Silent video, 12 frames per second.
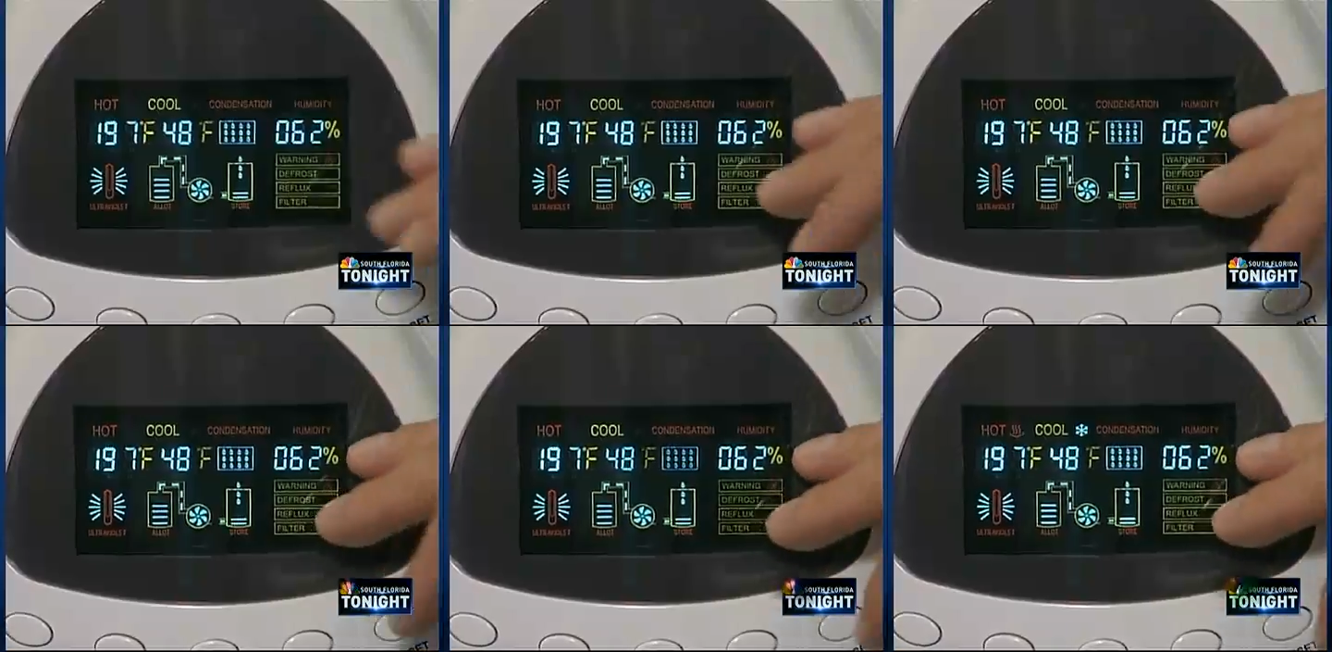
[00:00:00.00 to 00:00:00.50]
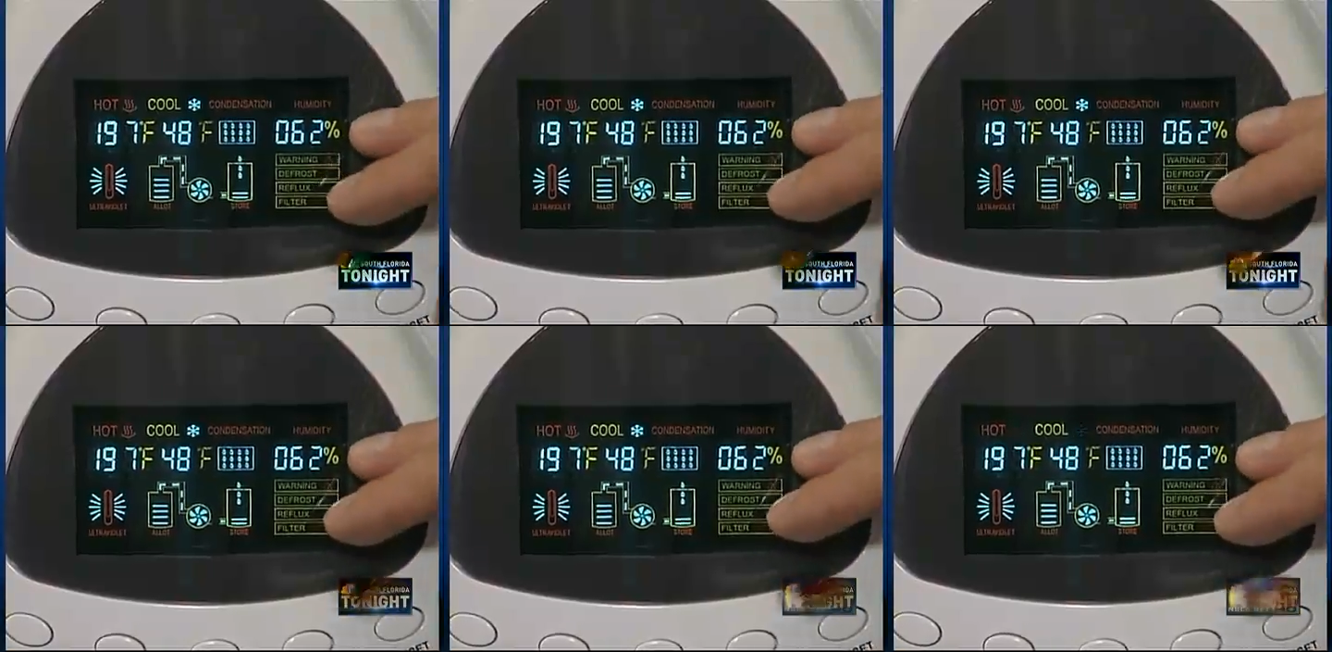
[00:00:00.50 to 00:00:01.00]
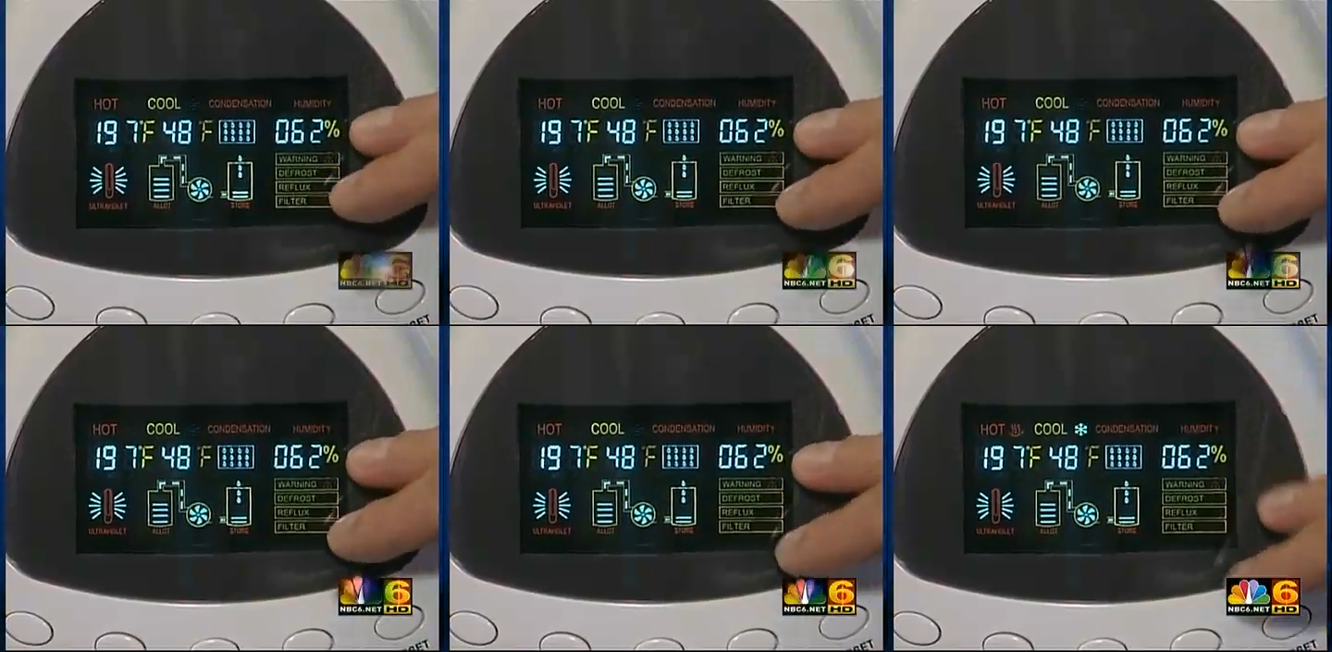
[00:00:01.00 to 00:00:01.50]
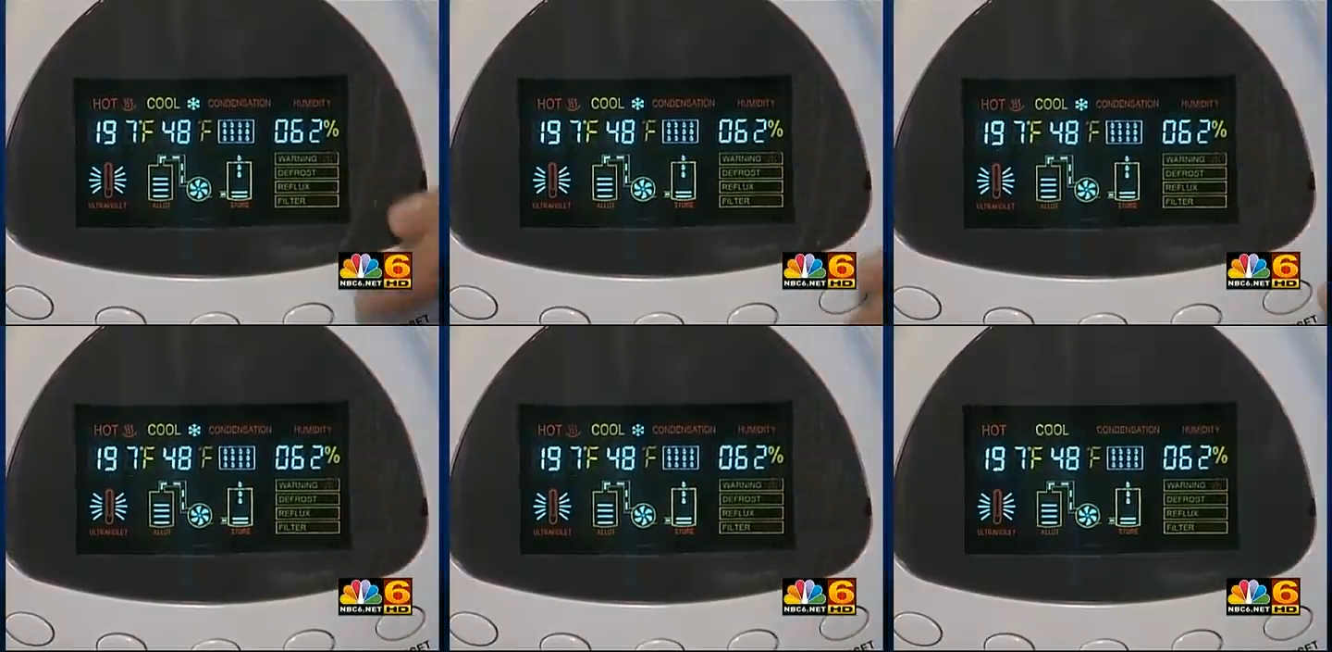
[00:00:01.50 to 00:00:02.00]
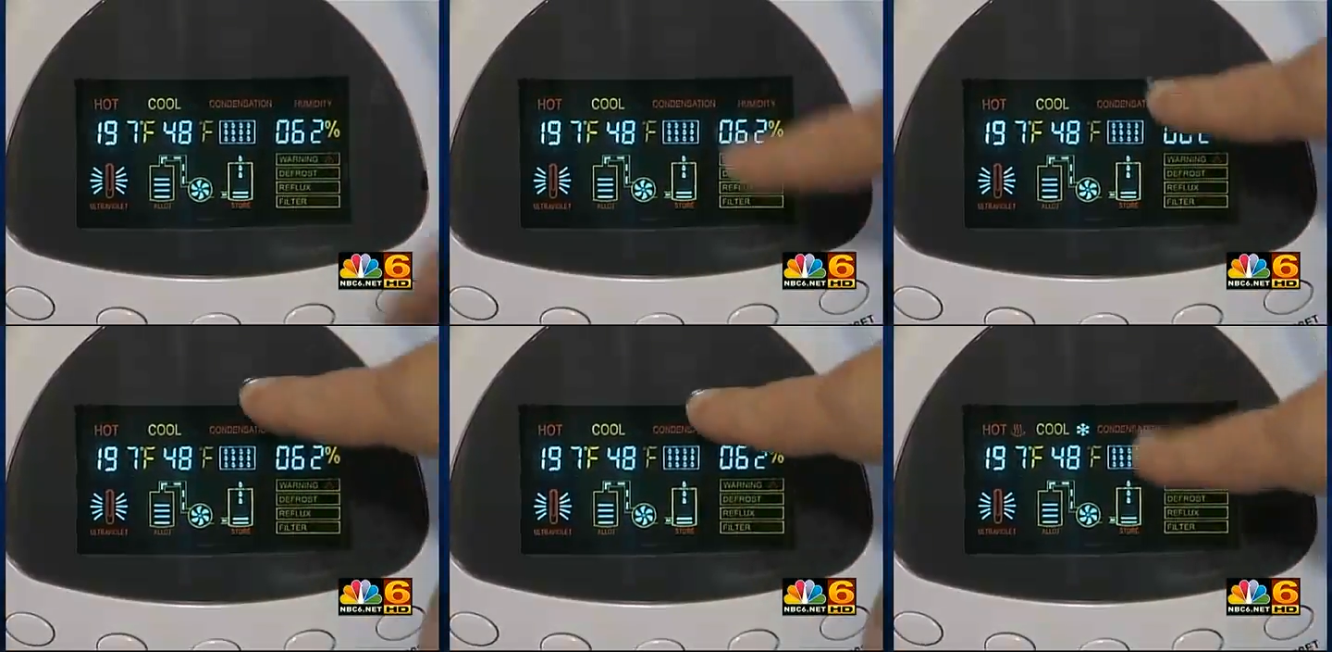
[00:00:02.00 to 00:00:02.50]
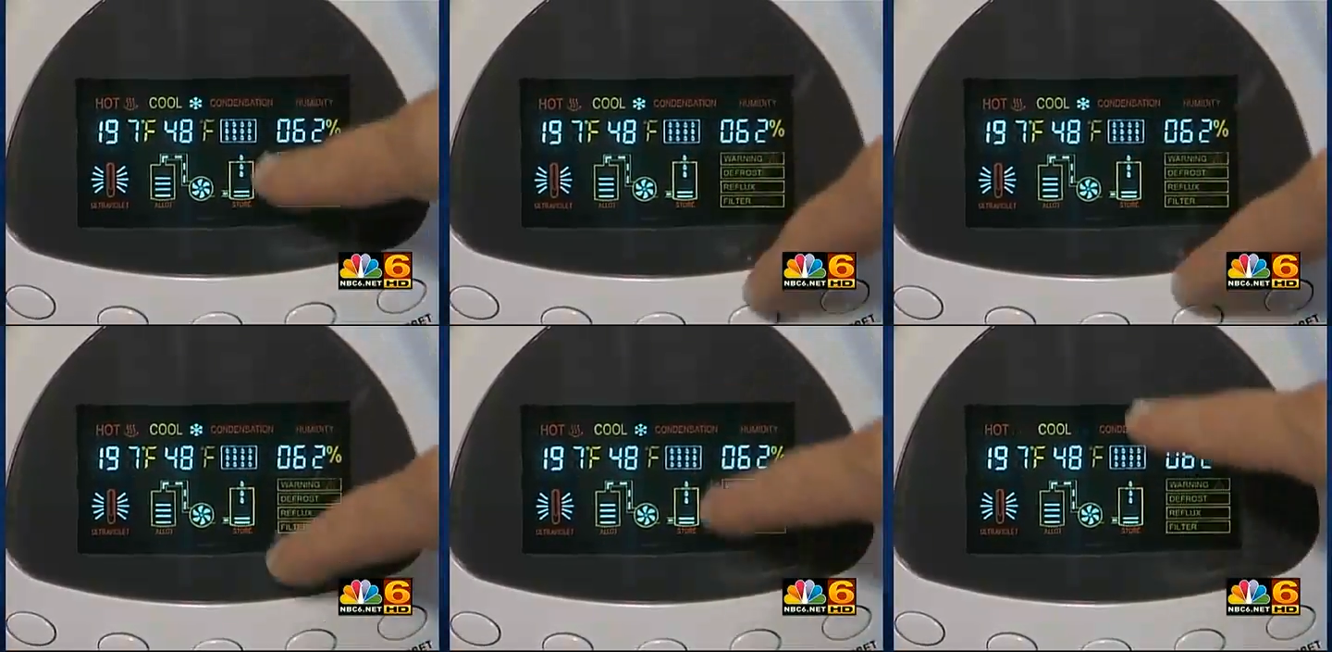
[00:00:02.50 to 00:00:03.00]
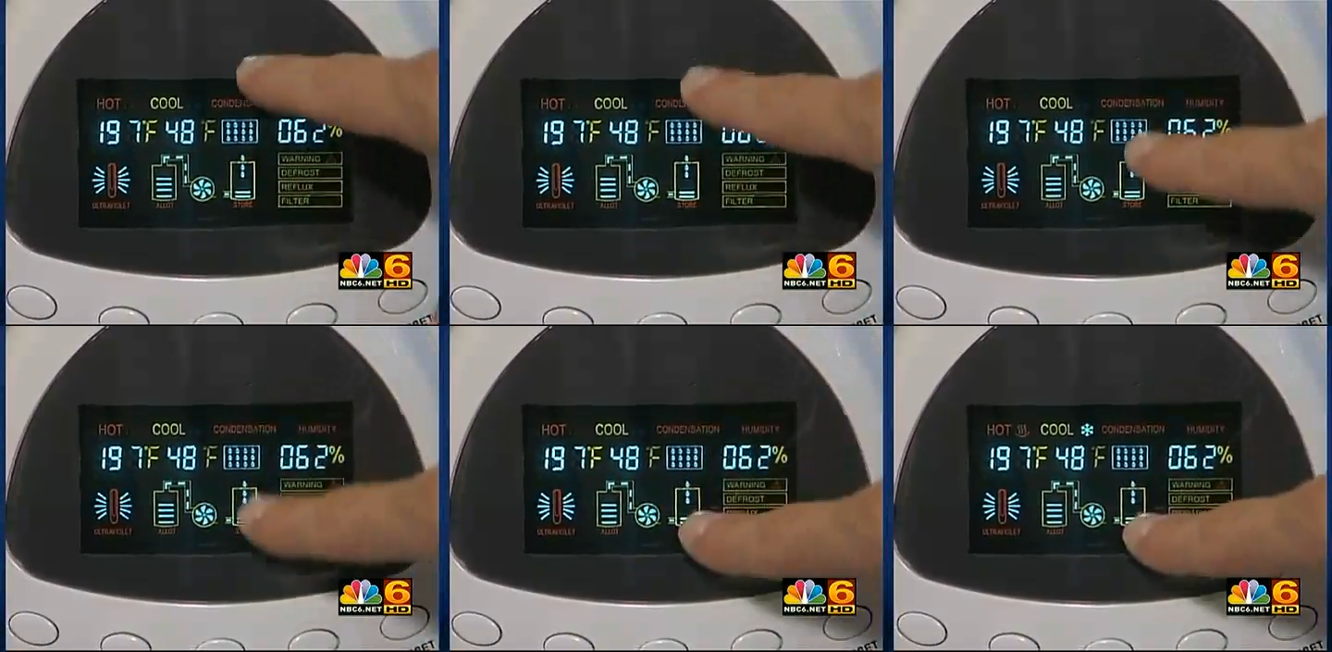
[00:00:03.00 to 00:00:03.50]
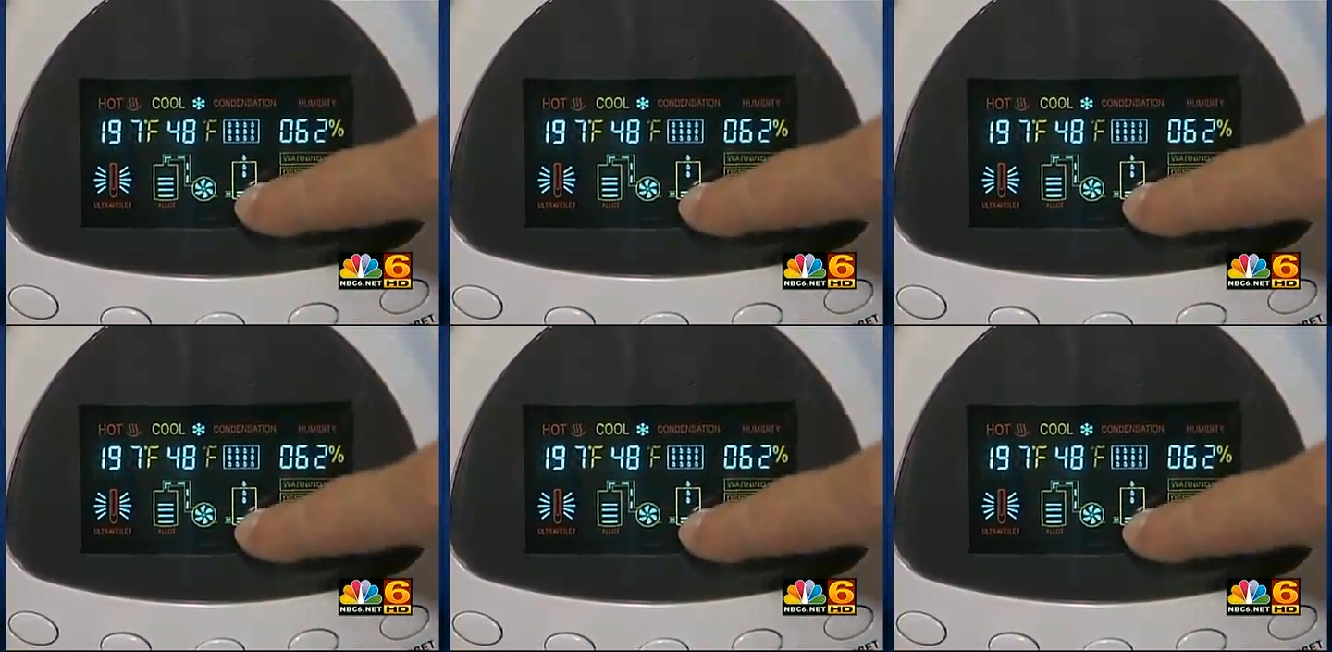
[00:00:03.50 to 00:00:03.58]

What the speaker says: Nobody's mouth can be seen.